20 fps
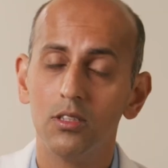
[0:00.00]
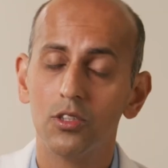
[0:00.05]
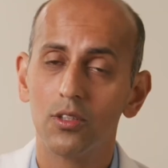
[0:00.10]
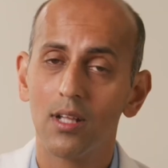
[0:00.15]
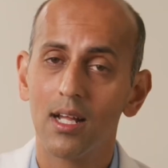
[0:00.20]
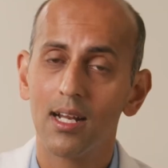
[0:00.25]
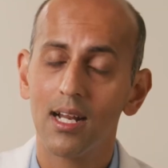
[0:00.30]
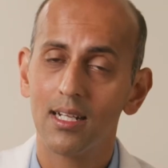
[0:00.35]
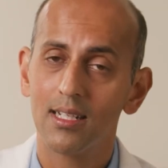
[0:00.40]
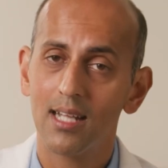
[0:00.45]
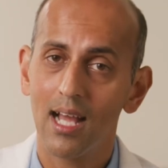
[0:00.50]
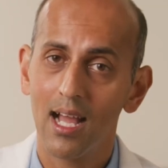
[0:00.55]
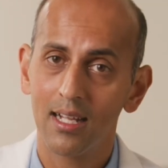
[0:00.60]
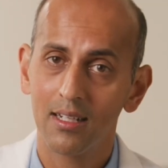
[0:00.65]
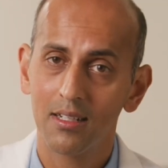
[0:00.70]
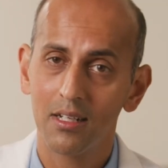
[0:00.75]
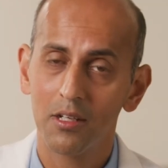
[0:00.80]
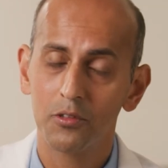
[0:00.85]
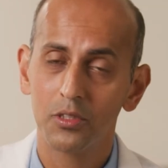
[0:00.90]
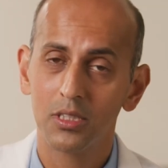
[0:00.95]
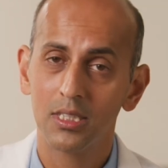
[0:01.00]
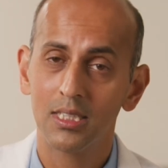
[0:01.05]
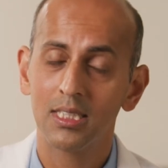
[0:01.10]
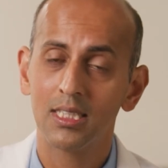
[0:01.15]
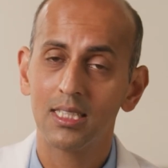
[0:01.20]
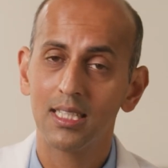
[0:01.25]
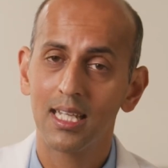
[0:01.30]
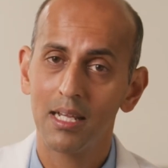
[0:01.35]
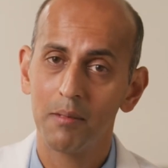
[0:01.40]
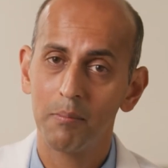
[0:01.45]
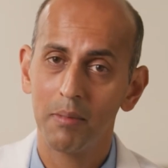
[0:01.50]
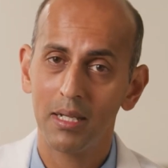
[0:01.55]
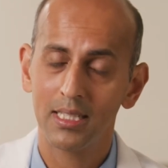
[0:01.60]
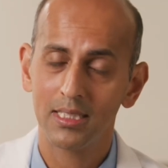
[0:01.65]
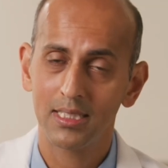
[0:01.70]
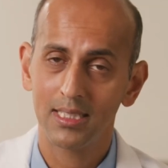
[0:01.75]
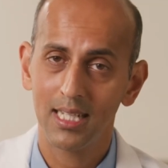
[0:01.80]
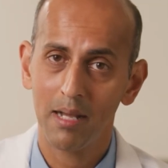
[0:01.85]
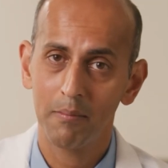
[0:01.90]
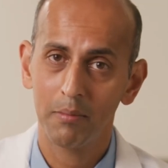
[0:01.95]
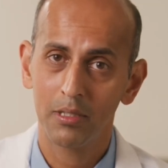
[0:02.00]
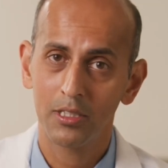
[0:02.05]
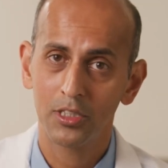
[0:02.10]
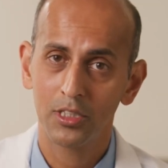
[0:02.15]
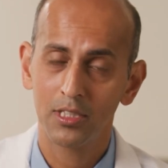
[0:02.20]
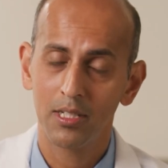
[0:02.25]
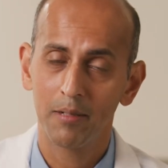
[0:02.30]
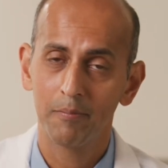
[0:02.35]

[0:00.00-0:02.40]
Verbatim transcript: so that a diagnosis can be established.